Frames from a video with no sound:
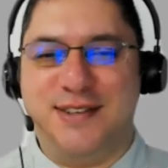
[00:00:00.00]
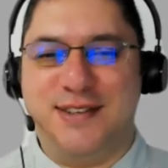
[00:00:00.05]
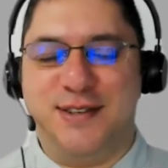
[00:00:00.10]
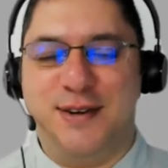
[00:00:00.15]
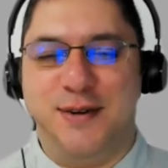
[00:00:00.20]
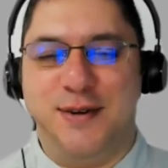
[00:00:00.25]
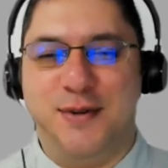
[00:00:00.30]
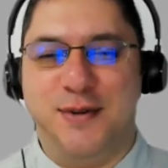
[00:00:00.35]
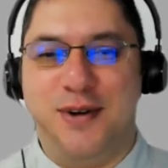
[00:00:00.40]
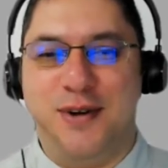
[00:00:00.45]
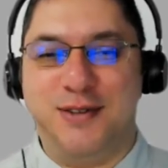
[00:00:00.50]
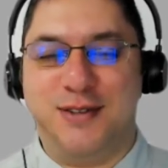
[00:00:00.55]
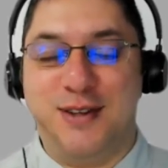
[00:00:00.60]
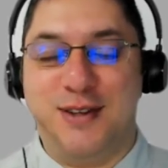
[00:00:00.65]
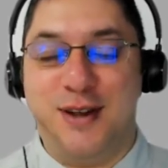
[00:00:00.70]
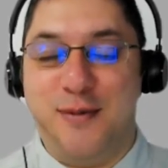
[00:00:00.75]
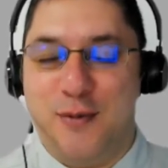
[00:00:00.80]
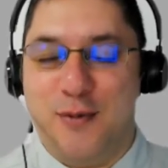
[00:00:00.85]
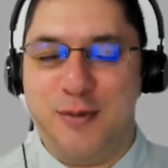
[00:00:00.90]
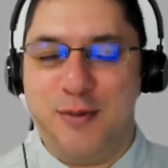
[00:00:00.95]
So
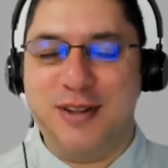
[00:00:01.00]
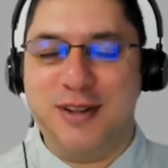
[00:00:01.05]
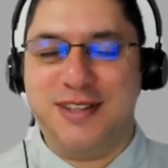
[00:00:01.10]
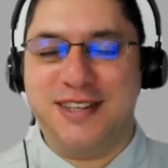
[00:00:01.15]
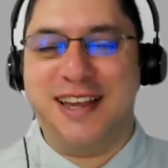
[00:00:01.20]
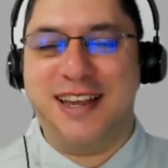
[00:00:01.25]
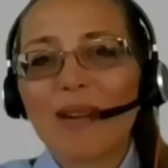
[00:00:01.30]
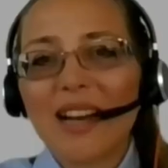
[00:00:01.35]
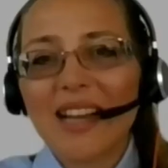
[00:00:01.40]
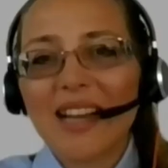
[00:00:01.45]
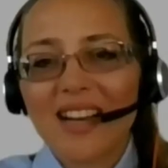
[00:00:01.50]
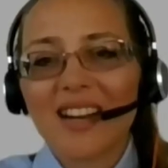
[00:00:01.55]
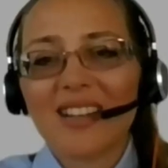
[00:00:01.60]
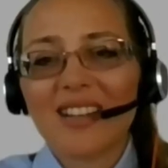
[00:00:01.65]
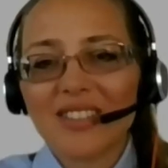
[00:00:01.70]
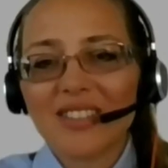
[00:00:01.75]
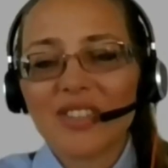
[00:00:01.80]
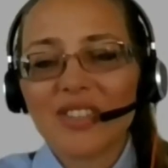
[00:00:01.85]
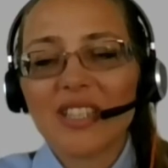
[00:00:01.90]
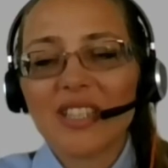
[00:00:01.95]
some women. Oh, in my
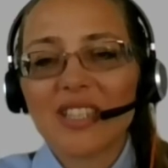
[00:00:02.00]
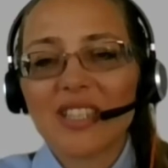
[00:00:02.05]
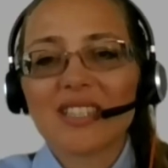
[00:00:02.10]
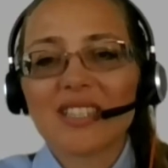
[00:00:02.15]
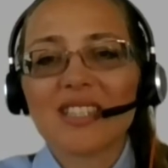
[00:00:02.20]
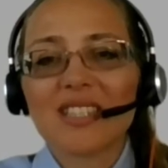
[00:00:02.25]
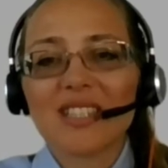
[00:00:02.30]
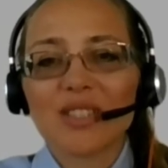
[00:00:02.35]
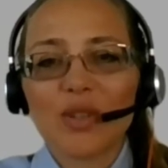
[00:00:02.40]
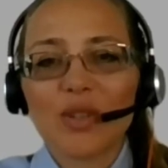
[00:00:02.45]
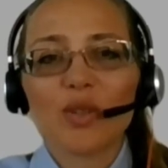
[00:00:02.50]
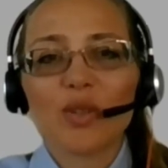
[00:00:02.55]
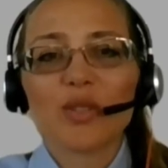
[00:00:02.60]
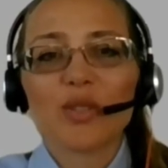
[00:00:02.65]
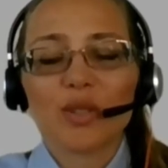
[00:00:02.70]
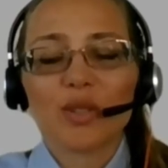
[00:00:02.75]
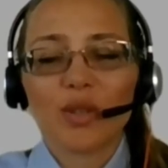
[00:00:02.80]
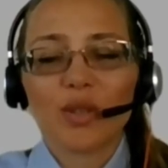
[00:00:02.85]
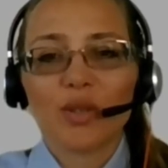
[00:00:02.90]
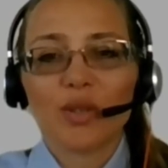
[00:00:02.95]
country, this is
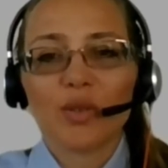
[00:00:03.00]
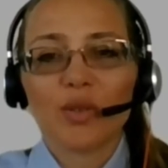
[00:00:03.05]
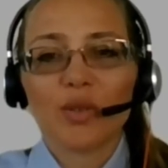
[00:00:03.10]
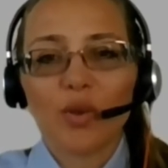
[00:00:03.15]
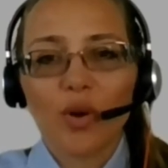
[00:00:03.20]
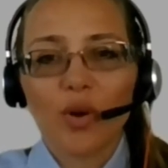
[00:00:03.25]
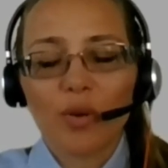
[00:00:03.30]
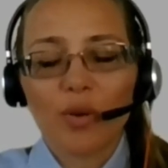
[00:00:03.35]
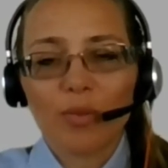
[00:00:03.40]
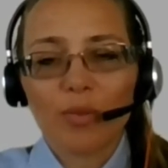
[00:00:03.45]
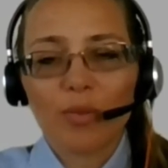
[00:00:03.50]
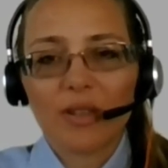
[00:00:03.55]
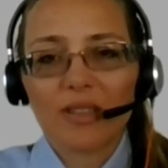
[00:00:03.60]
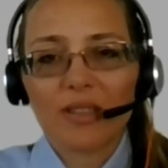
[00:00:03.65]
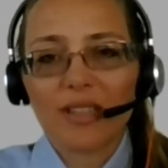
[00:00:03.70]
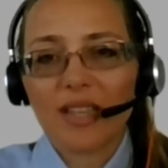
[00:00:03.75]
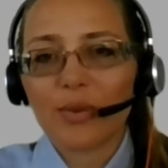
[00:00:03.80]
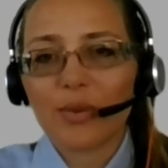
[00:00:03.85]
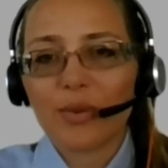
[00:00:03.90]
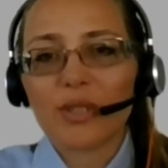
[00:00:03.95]
also
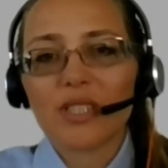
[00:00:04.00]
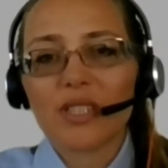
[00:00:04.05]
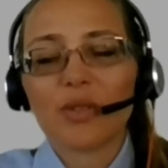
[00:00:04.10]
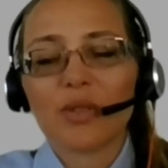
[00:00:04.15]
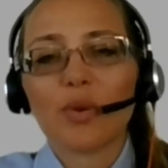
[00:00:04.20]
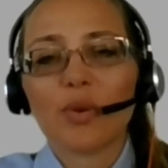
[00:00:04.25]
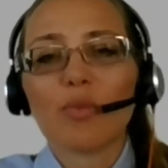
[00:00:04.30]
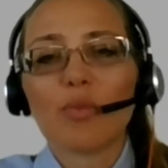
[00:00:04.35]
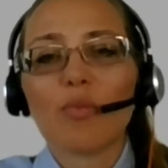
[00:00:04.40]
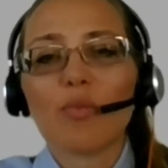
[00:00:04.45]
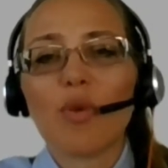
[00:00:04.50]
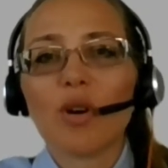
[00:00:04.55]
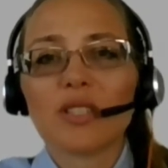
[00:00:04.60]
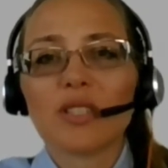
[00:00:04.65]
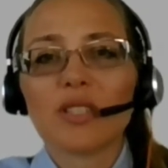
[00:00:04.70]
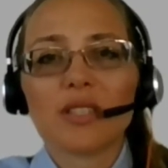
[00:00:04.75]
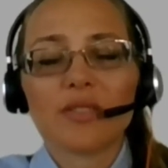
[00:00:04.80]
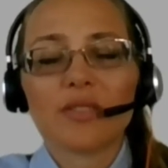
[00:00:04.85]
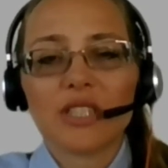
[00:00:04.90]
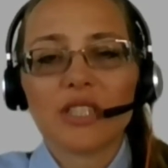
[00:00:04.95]
normal. I would tell you
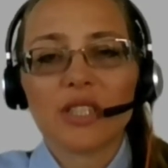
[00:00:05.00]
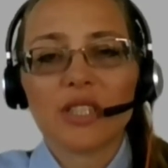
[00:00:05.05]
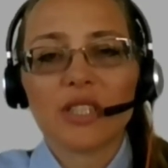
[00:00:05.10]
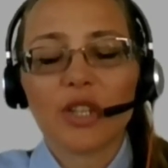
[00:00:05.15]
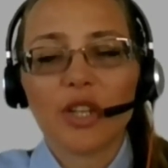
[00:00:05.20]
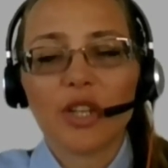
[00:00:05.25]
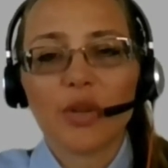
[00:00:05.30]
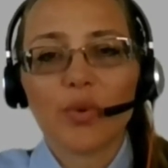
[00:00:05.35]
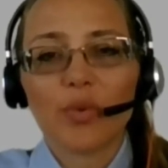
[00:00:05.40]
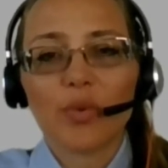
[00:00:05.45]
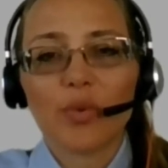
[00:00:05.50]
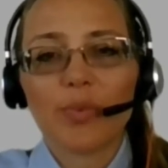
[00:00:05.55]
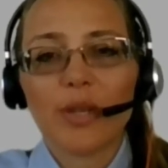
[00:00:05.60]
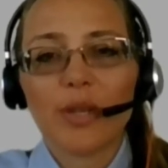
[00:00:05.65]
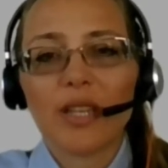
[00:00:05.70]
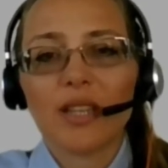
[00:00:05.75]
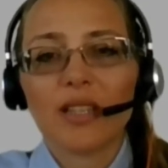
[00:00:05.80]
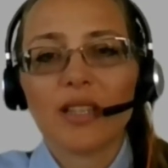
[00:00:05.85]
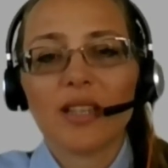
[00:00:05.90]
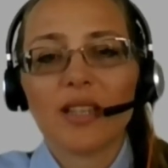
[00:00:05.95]
most of Eastern
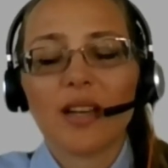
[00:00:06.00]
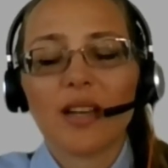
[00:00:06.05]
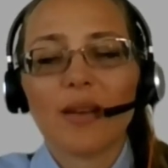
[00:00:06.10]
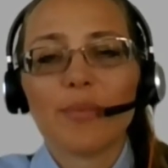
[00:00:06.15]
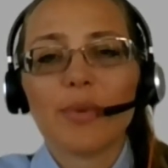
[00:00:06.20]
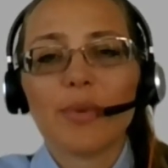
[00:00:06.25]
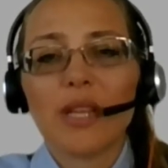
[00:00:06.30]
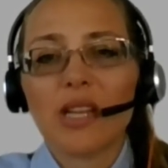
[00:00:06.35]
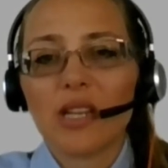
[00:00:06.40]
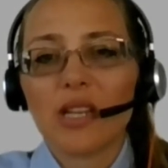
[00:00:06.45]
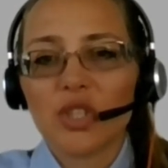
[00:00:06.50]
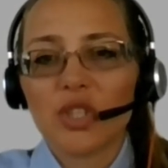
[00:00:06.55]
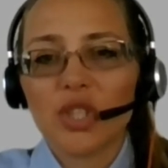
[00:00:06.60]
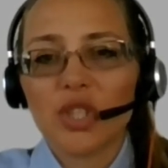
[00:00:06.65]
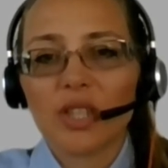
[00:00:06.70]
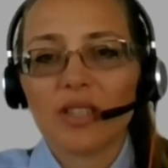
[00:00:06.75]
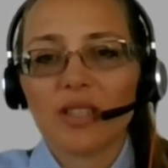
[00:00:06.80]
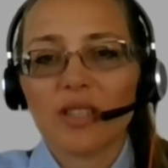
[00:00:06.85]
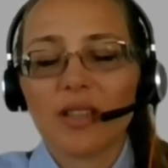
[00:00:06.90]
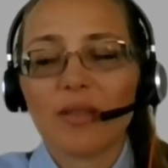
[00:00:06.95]
European are uh, being a
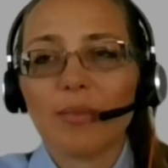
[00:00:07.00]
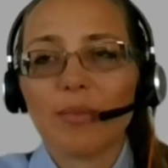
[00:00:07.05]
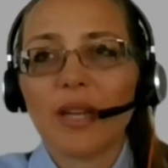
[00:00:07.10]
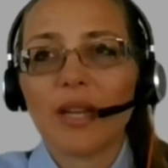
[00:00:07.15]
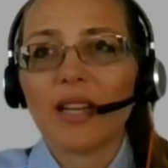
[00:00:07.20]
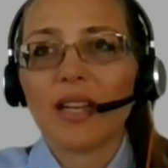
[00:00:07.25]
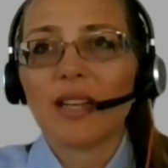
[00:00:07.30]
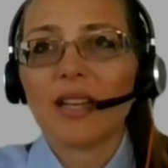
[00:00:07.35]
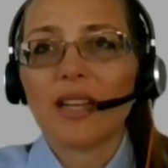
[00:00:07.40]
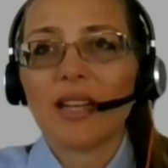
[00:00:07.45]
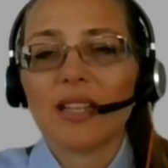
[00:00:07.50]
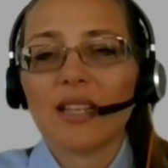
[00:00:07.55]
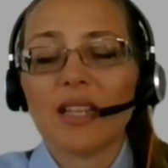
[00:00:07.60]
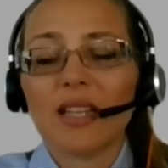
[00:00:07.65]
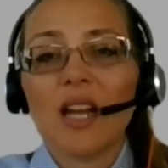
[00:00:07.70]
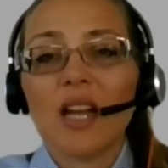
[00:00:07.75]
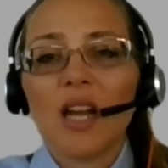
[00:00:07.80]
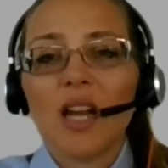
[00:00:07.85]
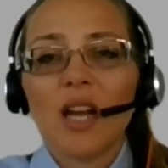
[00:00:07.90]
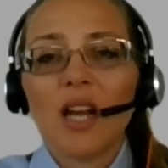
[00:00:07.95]
gentleman, and
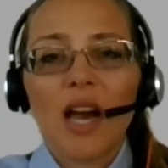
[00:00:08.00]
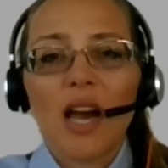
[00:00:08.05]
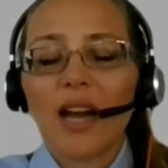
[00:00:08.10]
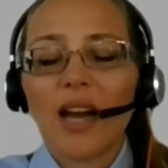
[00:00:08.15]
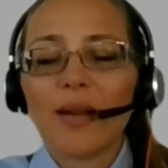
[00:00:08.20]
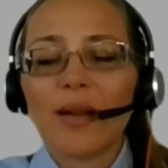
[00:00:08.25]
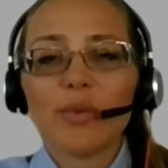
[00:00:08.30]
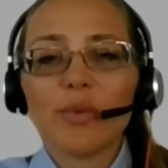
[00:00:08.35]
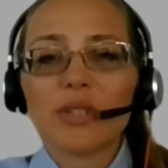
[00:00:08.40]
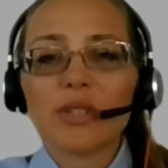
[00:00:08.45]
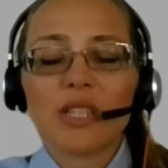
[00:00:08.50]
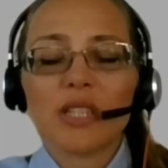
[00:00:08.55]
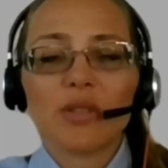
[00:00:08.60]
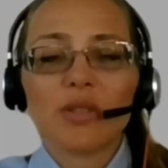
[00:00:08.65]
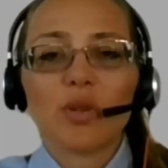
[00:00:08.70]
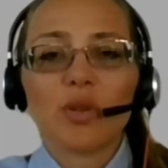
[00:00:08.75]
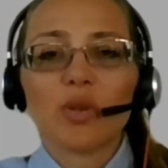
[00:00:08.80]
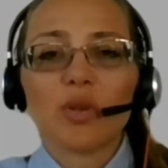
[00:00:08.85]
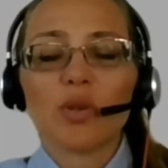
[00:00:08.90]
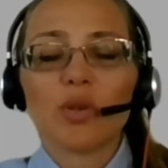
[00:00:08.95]
I will
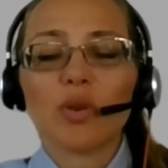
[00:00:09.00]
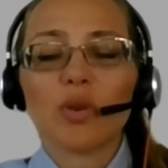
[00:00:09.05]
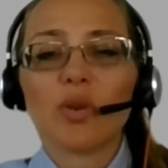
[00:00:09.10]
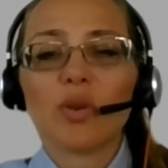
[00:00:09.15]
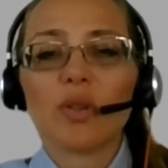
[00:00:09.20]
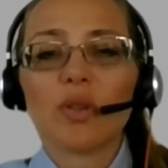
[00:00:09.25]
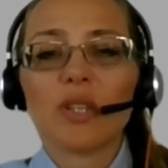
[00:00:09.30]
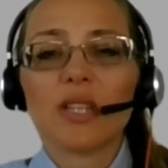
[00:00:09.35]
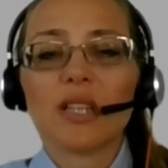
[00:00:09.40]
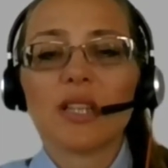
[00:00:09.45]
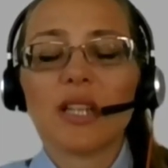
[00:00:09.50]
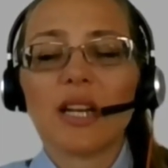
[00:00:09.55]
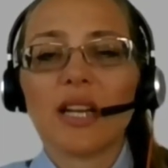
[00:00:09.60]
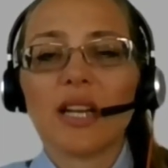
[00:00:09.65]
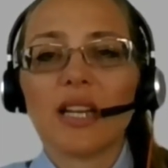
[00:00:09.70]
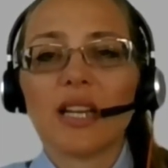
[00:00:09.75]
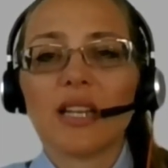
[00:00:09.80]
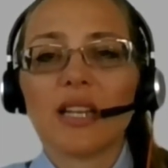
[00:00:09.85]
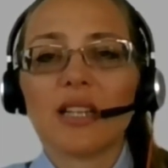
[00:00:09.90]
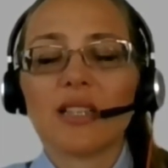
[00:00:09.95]
tell you not only
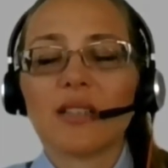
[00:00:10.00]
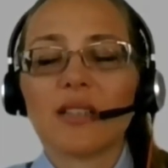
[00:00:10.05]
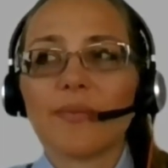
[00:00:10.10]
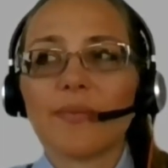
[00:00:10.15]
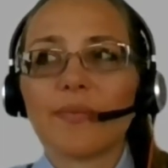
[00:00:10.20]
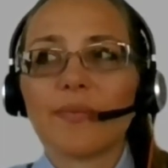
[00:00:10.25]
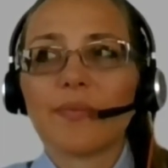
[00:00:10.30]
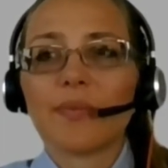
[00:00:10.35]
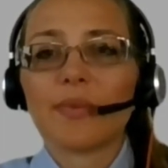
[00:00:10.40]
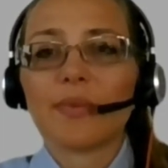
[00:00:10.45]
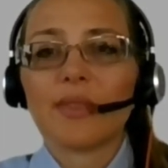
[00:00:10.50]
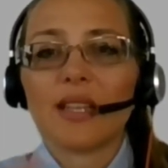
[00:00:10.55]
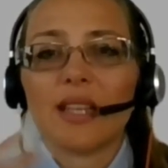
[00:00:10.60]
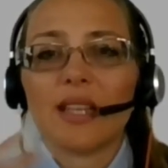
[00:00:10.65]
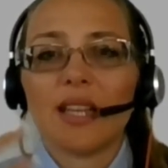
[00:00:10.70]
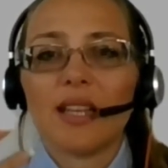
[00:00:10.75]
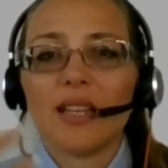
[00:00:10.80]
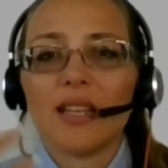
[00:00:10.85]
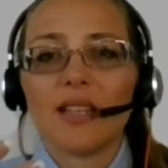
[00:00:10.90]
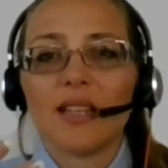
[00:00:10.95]
like
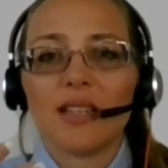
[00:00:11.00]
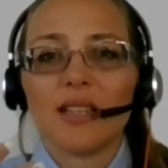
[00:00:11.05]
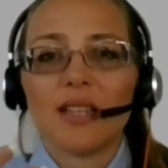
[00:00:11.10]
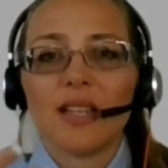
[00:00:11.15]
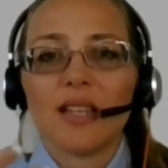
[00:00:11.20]
in.